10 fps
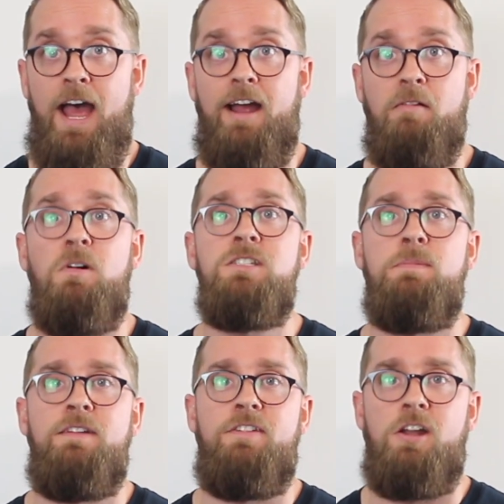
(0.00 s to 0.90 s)
It was a
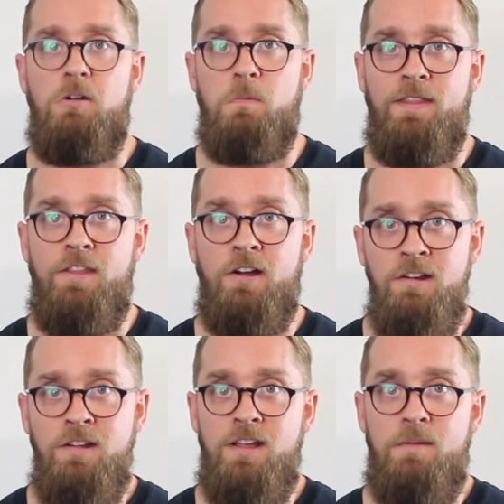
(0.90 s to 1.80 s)
bit of an old one
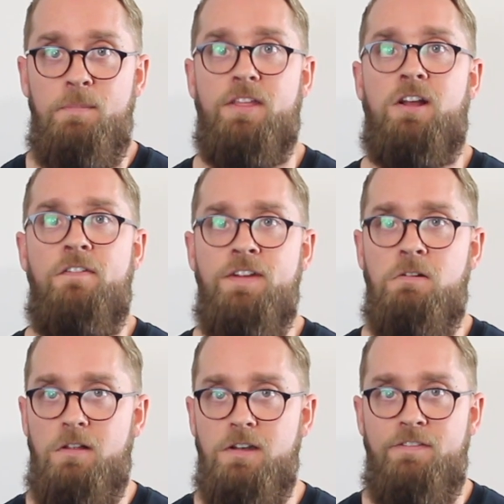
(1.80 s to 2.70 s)
though, but the coffee
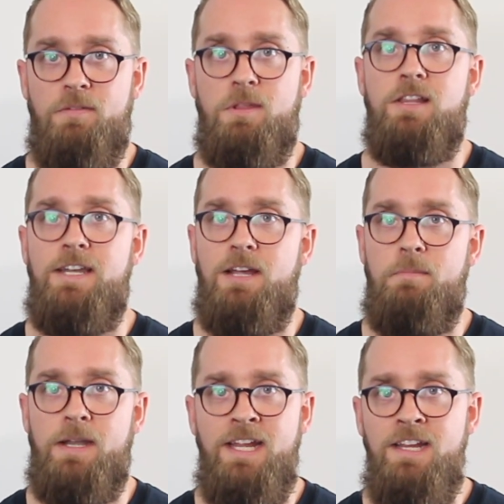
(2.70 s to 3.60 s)
quality from the Linea
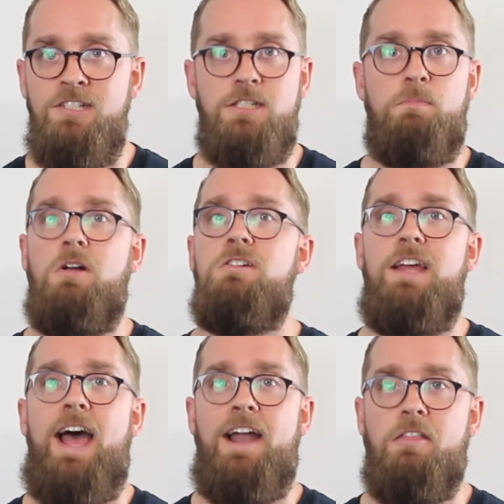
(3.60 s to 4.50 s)
Mini just blows
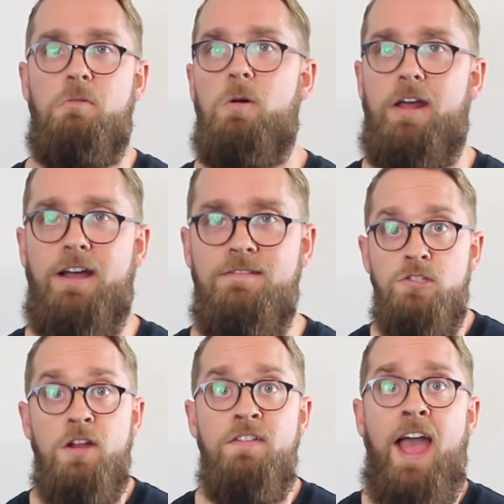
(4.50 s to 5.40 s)
it out of the water.
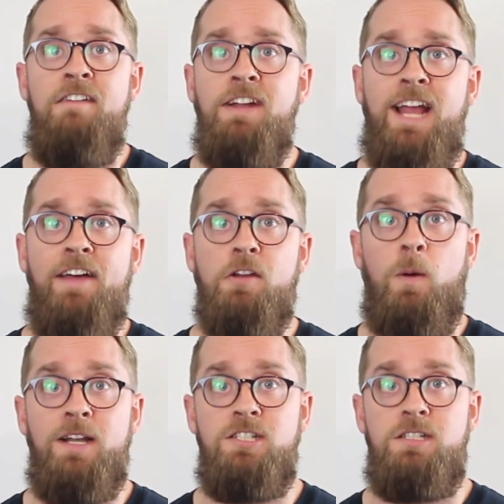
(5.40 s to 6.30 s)
So if you have any other
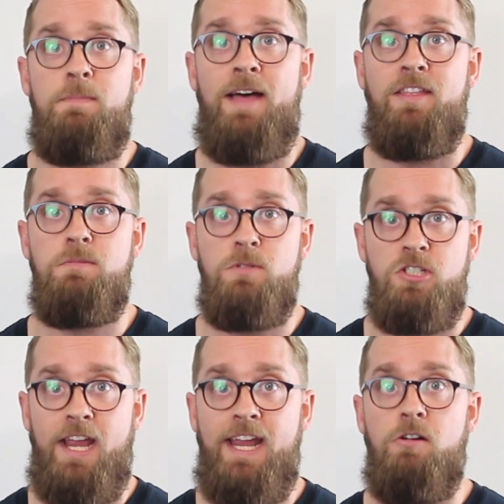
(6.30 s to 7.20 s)
questions about this
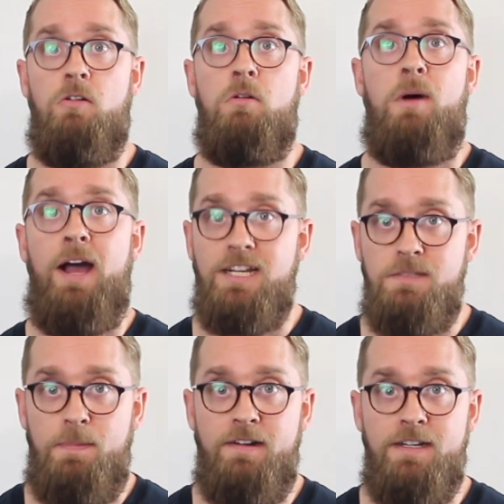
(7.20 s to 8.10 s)
machine or my
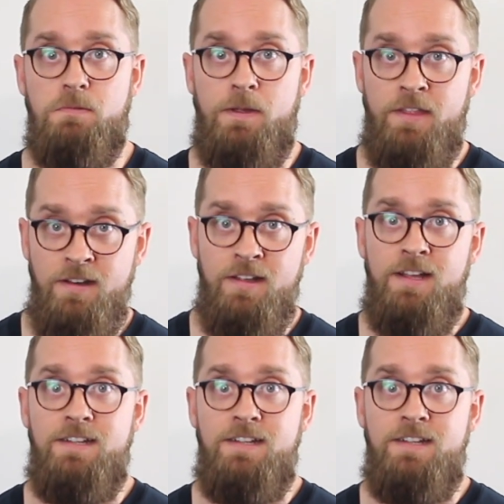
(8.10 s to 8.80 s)
experience with it,